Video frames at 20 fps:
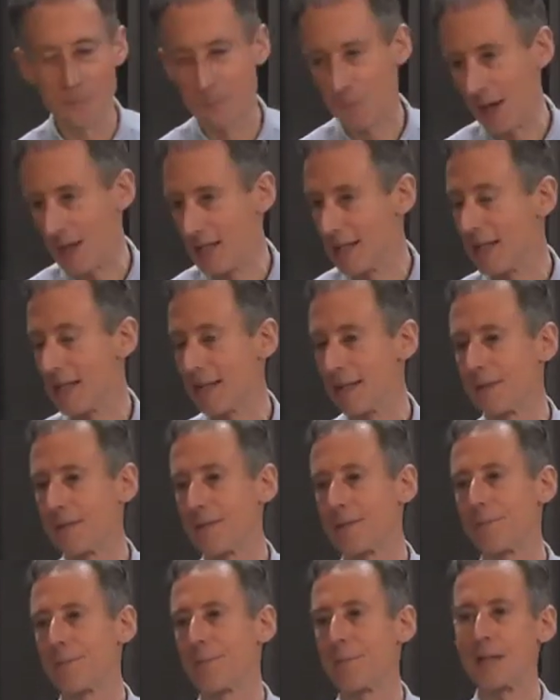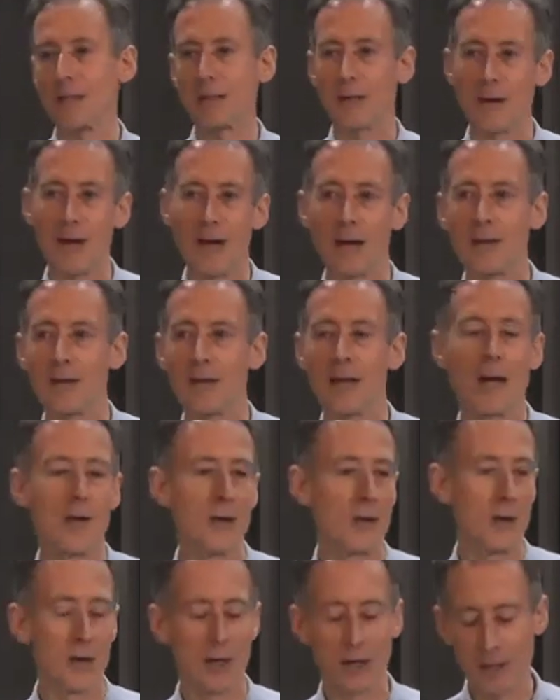they needed me to go out
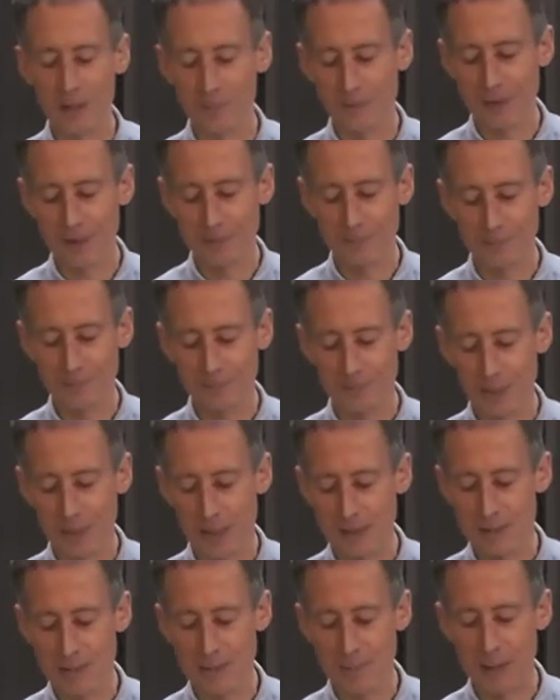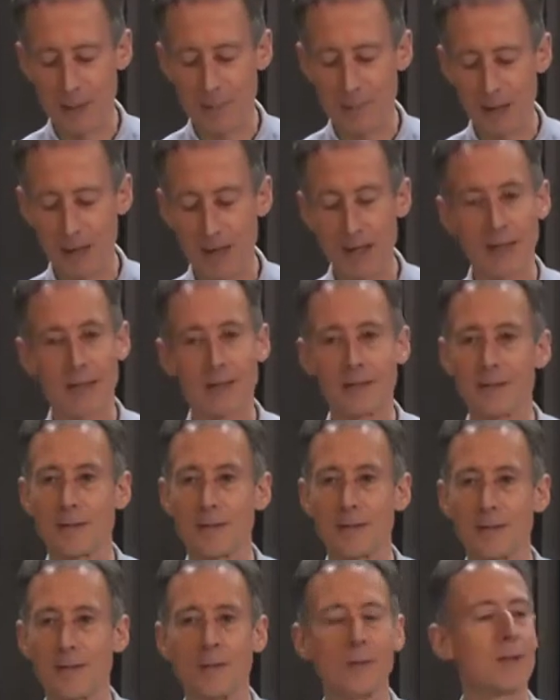and earn a living and to make money and
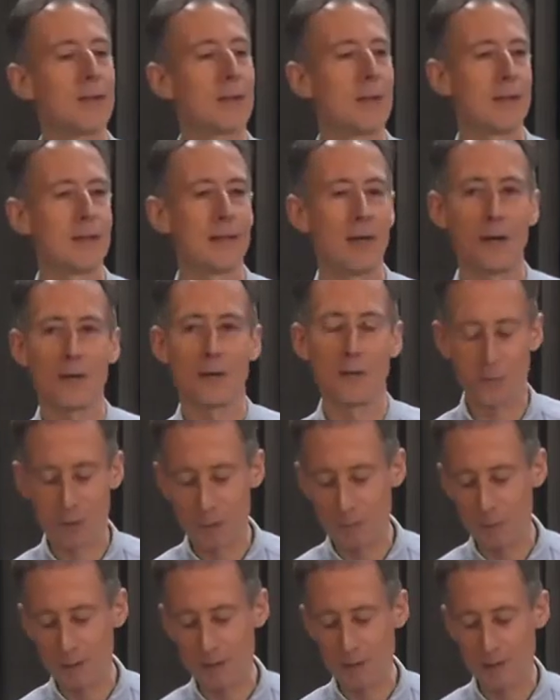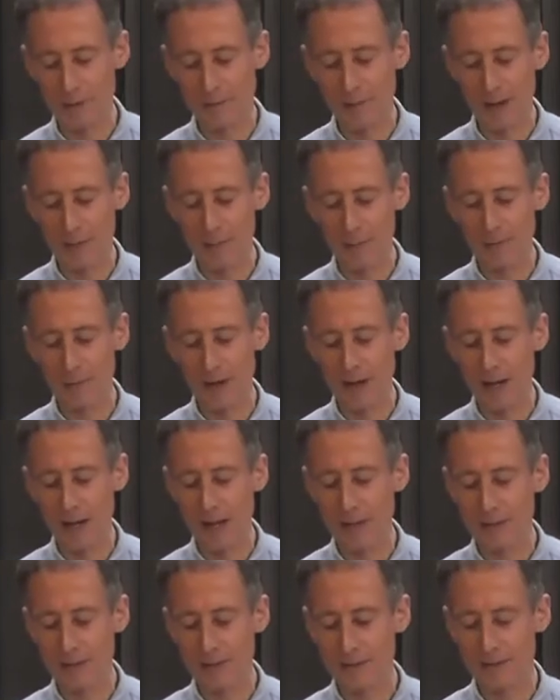to contribute to the family
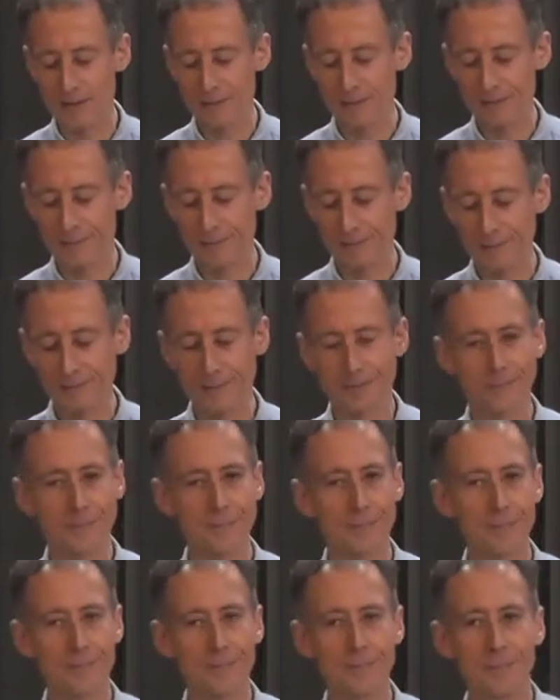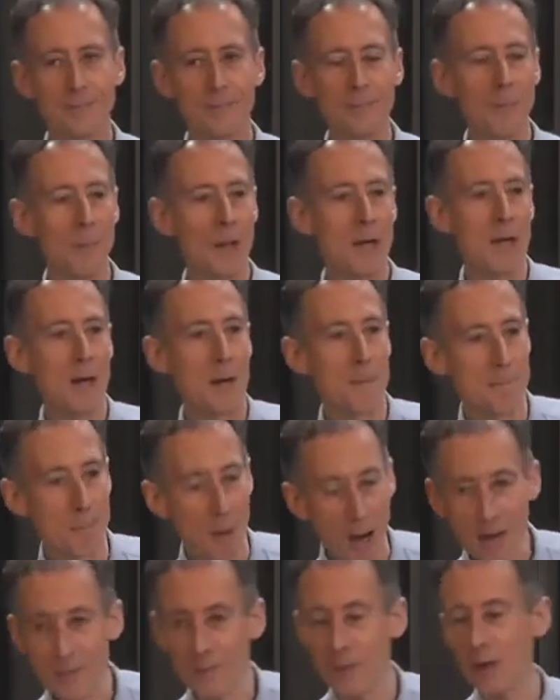finances.
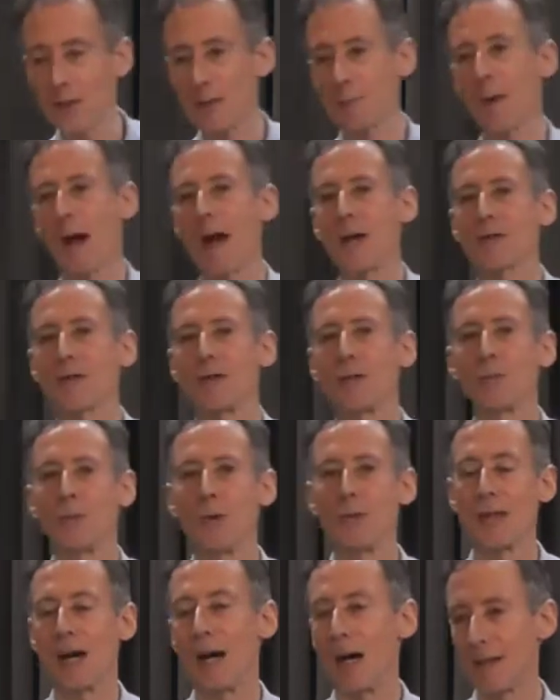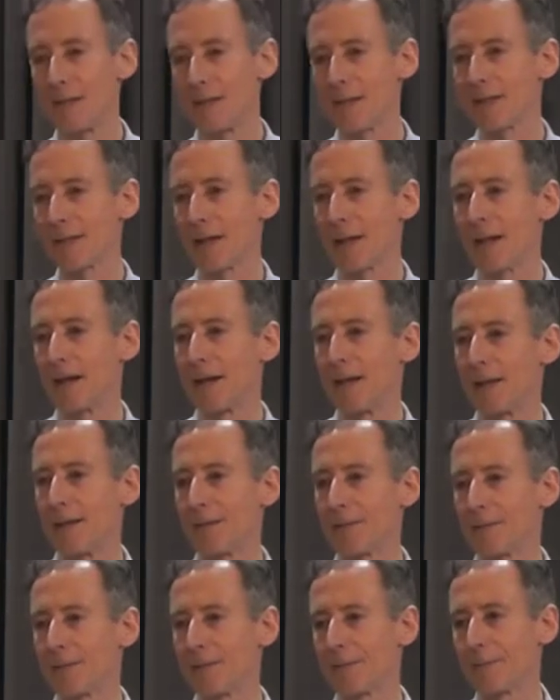My first passion was art and design.
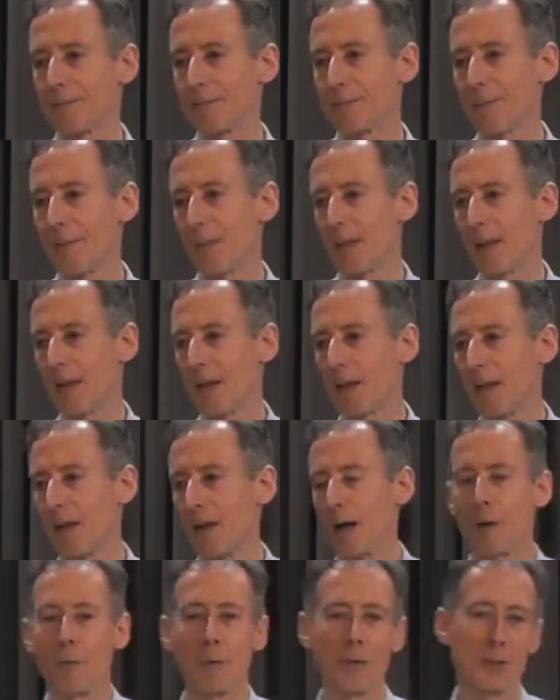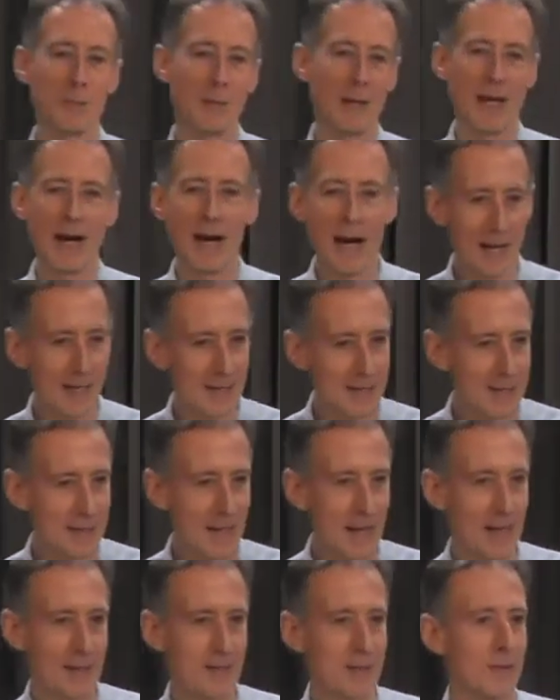I wanted to be an
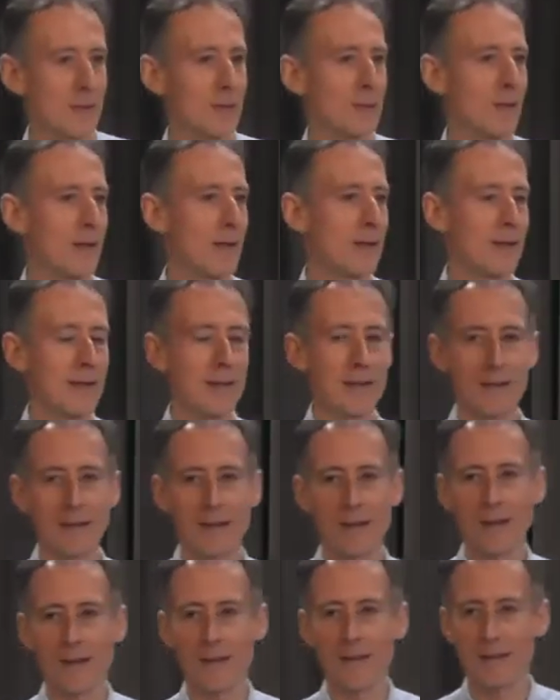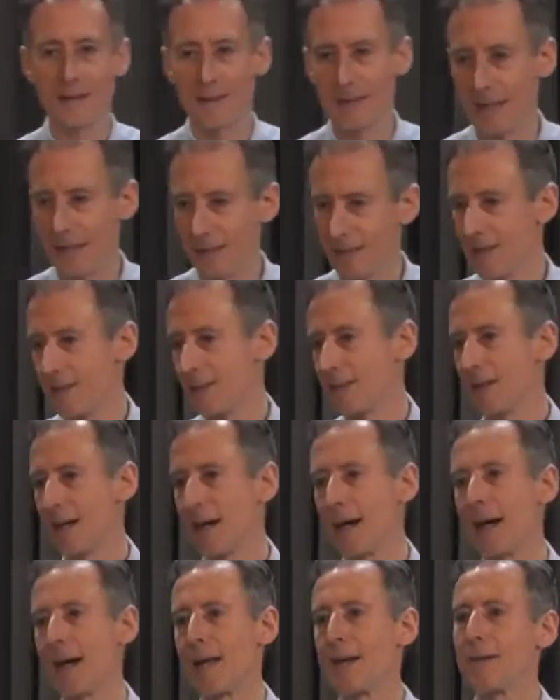architect or a theatre
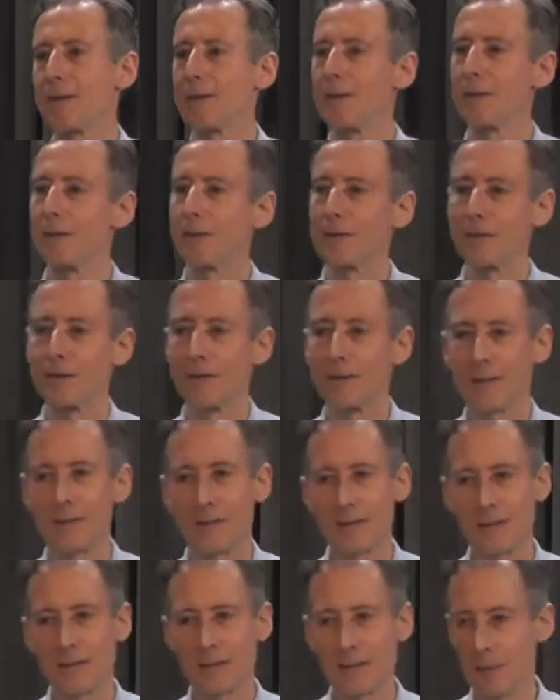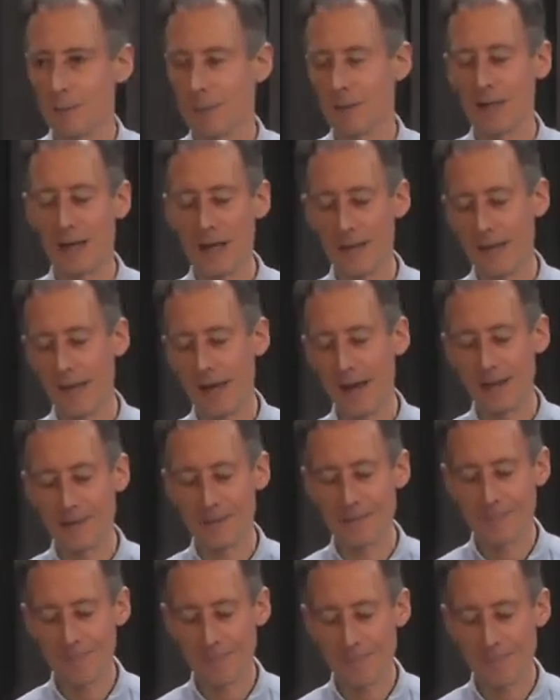designer or something like that.